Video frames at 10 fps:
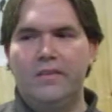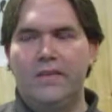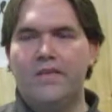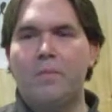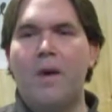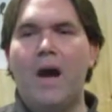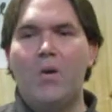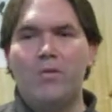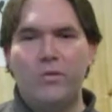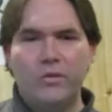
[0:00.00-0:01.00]
That's a
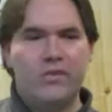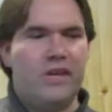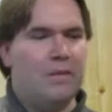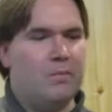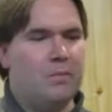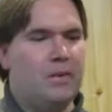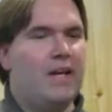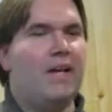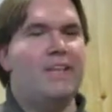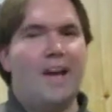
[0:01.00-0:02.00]
powerful statement,
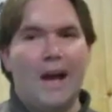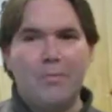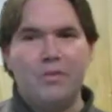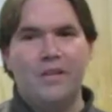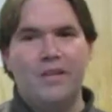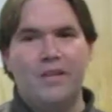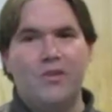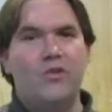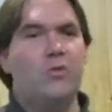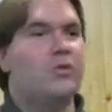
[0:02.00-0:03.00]
being adopted
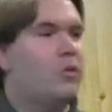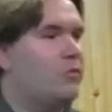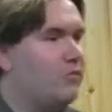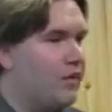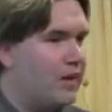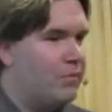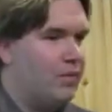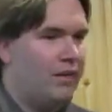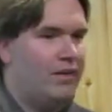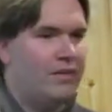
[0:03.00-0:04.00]
into his own
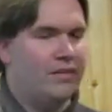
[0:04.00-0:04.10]
family.